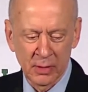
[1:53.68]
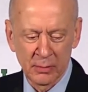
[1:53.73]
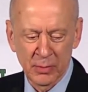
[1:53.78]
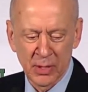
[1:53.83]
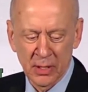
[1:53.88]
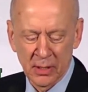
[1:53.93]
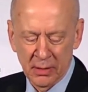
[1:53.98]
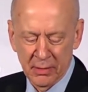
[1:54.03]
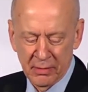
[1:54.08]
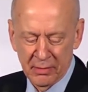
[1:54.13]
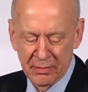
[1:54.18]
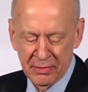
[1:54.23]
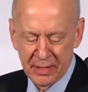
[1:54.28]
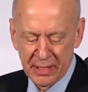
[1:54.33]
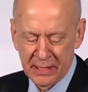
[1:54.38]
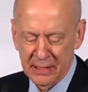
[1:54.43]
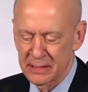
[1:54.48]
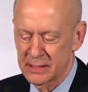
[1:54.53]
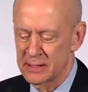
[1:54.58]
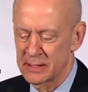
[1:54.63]
among other
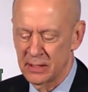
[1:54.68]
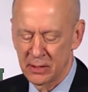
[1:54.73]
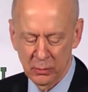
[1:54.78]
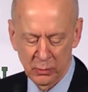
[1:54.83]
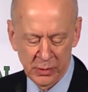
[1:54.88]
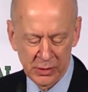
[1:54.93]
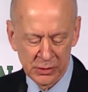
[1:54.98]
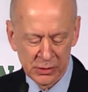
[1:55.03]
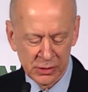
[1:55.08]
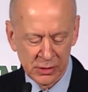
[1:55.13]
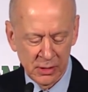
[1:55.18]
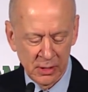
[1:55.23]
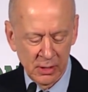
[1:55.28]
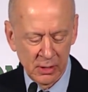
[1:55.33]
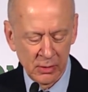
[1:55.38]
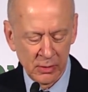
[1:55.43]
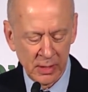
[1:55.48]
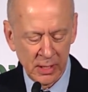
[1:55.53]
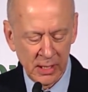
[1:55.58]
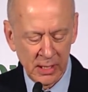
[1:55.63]
things, that we
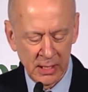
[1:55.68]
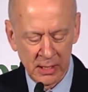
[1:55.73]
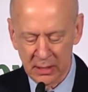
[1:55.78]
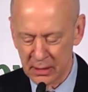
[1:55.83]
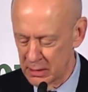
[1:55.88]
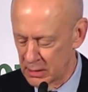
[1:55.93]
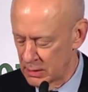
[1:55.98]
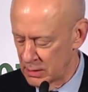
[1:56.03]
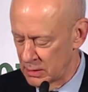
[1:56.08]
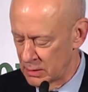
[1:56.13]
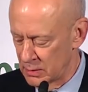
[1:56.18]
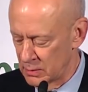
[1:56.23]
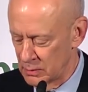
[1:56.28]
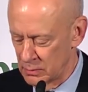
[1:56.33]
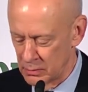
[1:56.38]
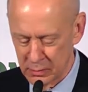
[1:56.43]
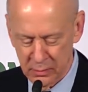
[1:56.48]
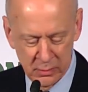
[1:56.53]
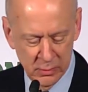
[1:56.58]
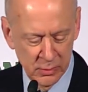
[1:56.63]
shared a
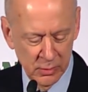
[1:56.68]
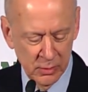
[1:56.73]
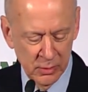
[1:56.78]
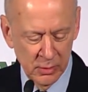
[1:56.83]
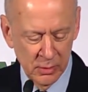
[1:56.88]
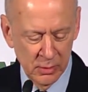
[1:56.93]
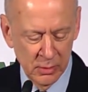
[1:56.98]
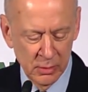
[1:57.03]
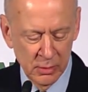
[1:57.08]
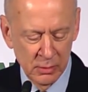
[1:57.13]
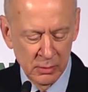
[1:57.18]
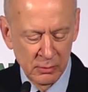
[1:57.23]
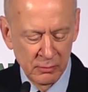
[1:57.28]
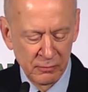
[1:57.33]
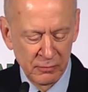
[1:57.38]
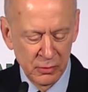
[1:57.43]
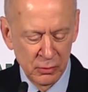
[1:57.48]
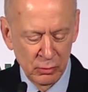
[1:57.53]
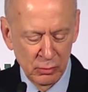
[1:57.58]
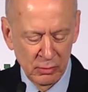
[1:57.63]

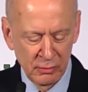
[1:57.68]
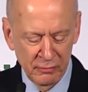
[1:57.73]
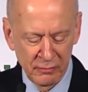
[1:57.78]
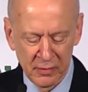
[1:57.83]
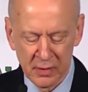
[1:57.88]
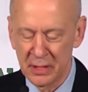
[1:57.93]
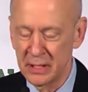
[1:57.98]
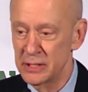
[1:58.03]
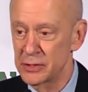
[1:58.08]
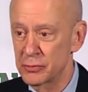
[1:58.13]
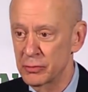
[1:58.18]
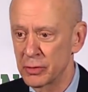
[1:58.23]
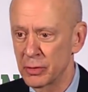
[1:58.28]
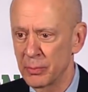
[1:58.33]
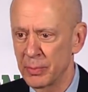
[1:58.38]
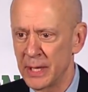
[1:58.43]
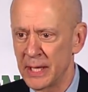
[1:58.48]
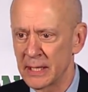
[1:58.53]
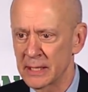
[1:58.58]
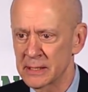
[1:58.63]
view of
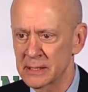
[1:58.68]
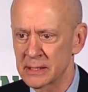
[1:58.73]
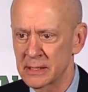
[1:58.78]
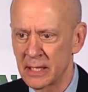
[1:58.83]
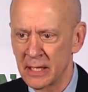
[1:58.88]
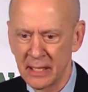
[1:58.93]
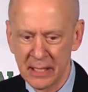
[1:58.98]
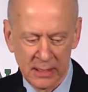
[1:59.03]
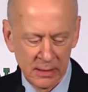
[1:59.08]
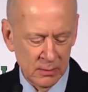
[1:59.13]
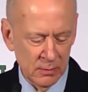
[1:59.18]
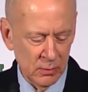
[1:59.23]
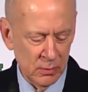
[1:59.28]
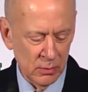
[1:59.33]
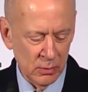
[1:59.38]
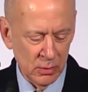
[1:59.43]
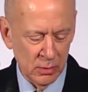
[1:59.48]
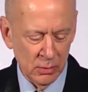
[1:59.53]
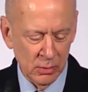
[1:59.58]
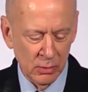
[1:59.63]
Israel Palestine
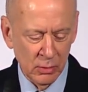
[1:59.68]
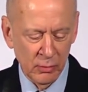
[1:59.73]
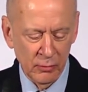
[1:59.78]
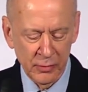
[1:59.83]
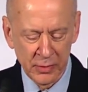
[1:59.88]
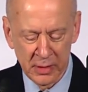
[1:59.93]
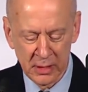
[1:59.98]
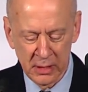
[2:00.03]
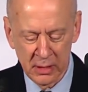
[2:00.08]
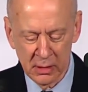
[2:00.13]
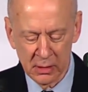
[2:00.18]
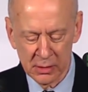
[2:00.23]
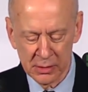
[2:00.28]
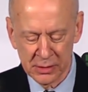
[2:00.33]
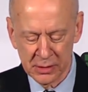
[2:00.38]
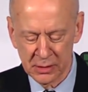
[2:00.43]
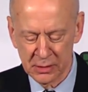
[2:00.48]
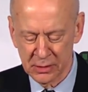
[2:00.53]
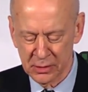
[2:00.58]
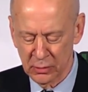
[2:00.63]
over the
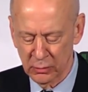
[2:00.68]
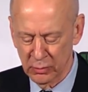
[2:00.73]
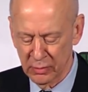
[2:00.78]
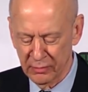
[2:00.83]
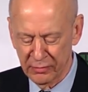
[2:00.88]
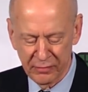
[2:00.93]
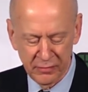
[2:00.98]
years. And so when